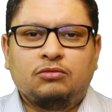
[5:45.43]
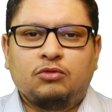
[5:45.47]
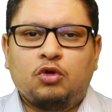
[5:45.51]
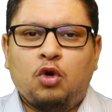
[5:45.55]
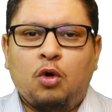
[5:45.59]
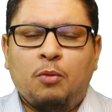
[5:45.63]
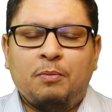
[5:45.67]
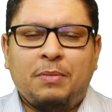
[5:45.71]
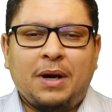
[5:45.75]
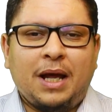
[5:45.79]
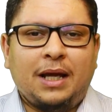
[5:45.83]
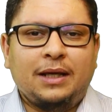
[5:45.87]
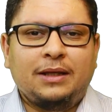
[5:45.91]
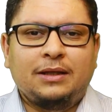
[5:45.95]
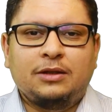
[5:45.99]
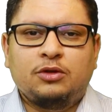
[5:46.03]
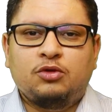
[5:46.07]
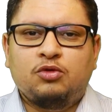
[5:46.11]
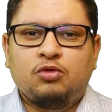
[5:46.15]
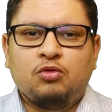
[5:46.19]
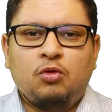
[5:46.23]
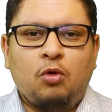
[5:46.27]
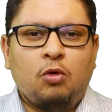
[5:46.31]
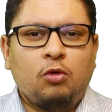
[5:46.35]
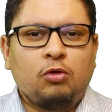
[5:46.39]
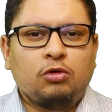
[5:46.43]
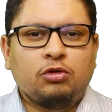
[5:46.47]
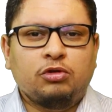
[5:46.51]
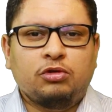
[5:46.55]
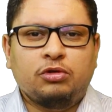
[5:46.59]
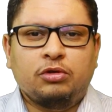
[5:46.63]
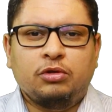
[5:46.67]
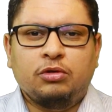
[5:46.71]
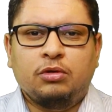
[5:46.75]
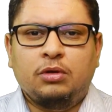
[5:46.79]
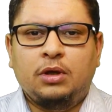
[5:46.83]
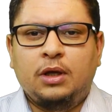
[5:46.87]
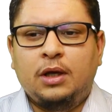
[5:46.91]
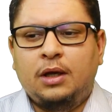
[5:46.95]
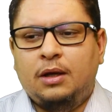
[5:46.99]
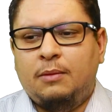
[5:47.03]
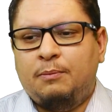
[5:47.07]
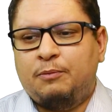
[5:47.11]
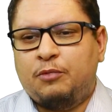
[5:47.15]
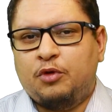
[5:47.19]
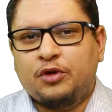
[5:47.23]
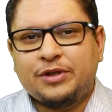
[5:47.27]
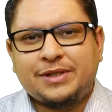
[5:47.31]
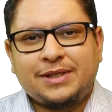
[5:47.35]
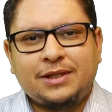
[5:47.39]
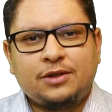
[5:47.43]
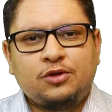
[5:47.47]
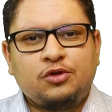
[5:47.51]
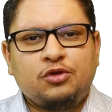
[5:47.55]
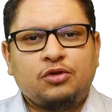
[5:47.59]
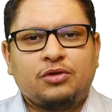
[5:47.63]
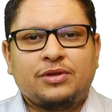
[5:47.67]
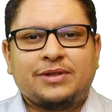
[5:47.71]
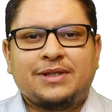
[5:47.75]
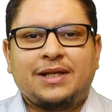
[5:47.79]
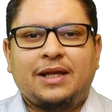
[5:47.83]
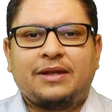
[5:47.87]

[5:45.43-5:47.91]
complying to all the procedures